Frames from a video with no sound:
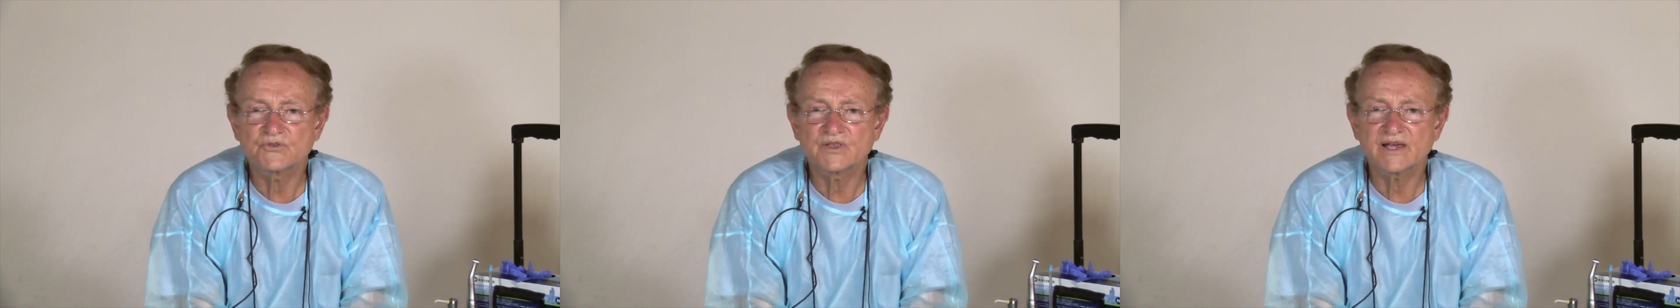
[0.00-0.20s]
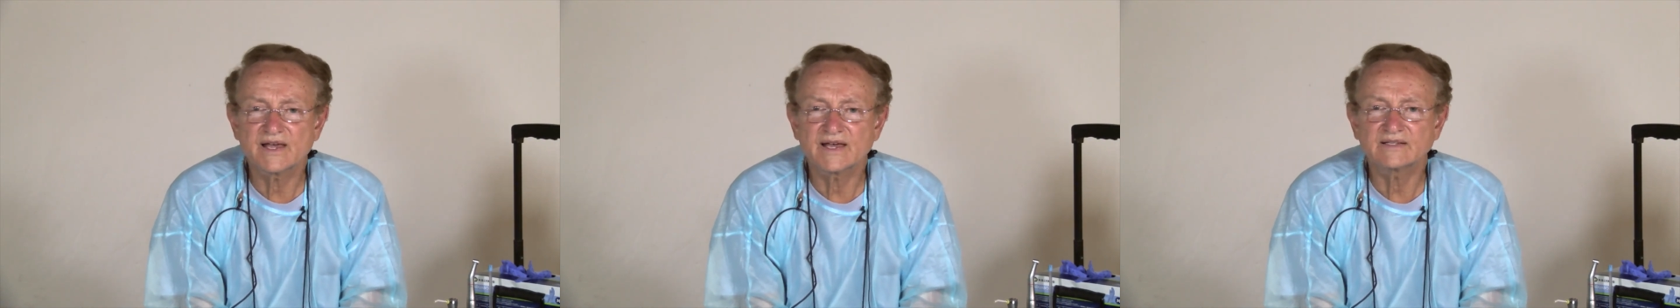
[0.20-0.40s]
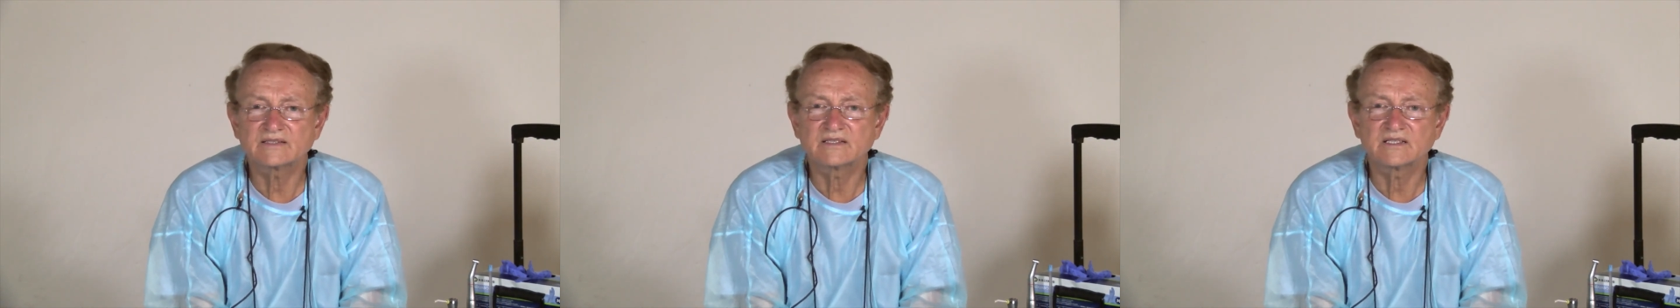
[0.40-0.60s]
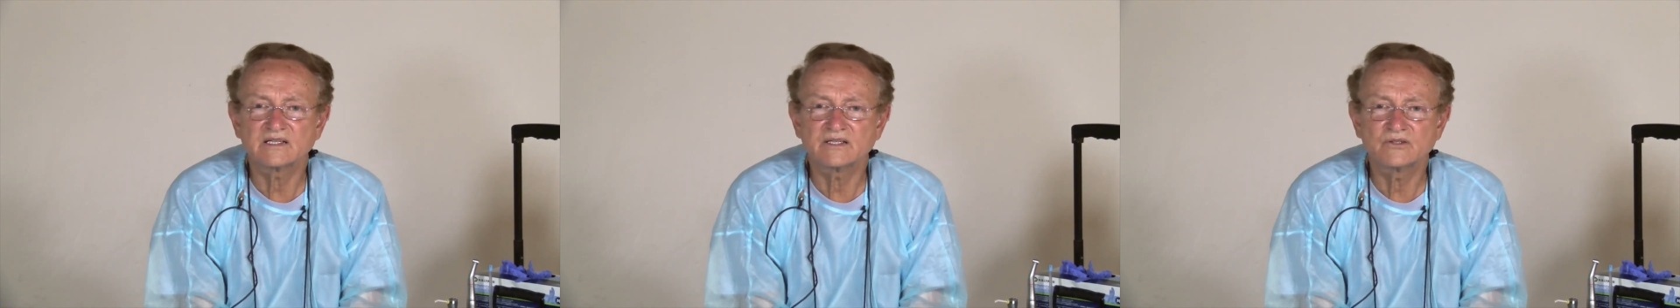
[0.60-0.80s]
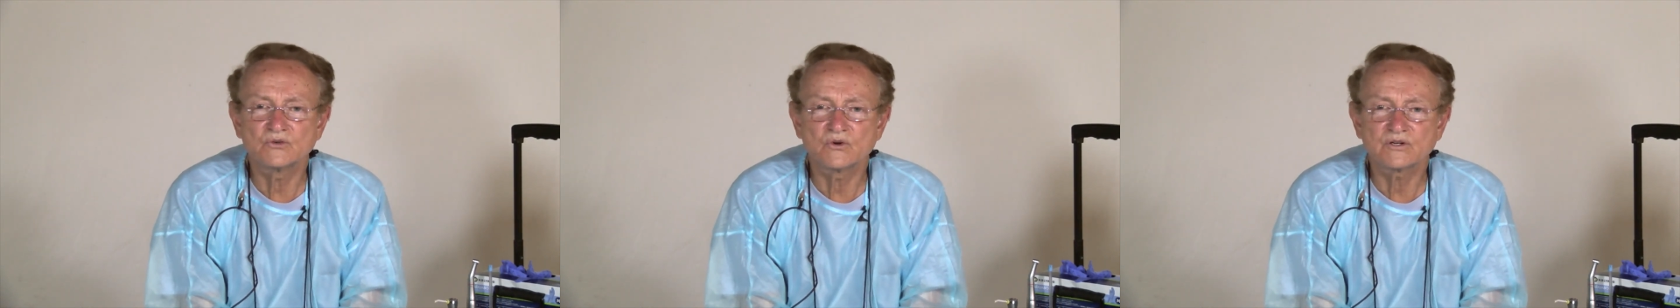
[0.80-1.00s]
that
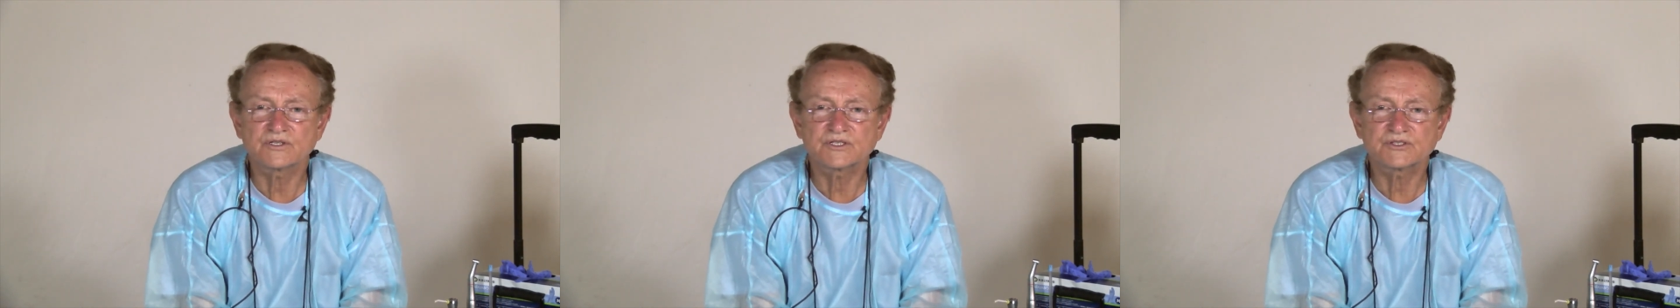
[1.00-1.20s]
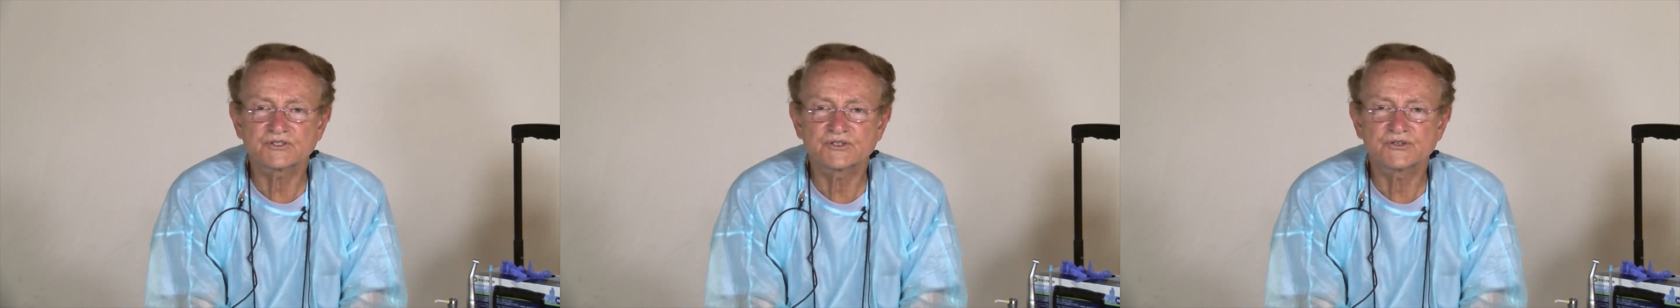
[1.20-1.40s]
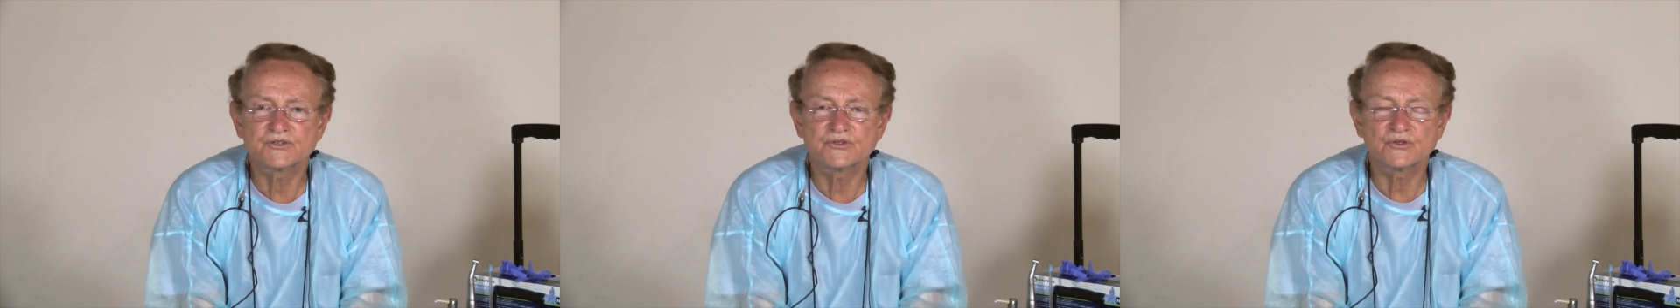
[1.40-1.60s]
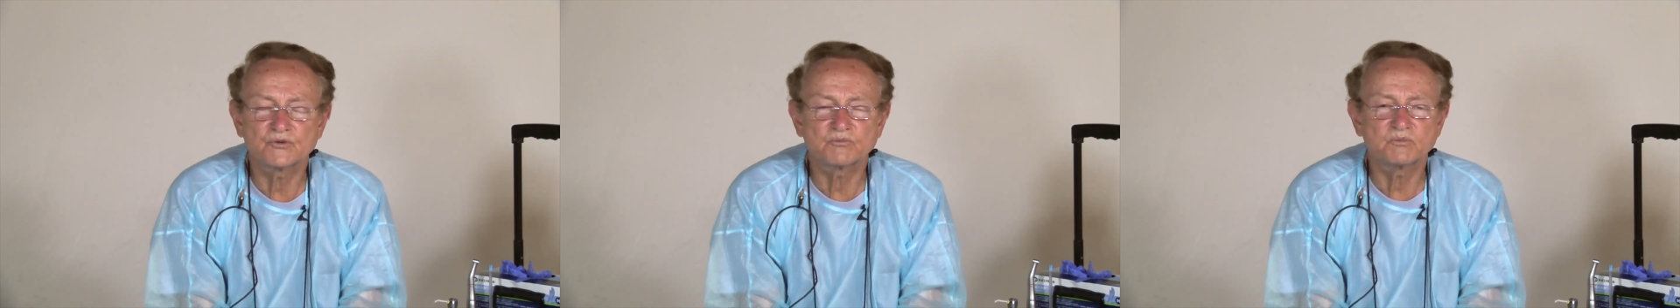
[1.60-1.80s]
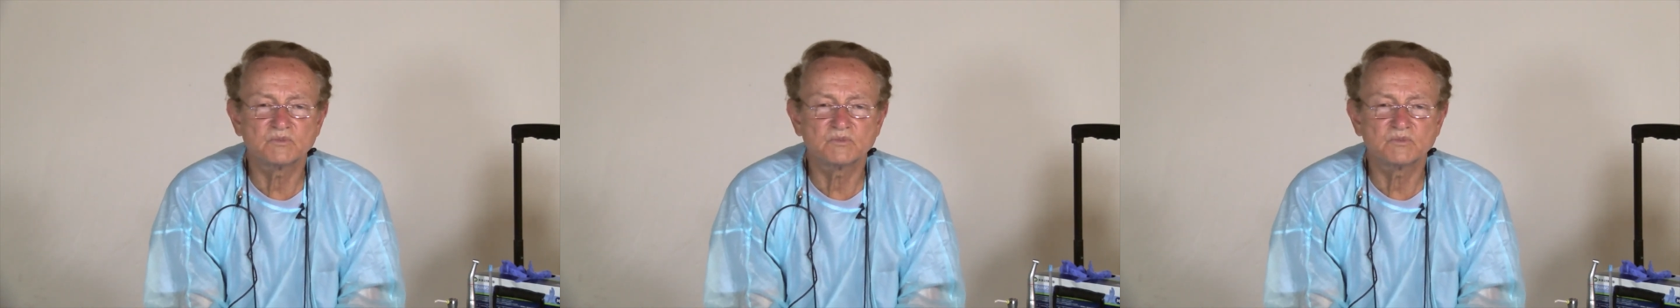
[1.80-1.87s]
in order to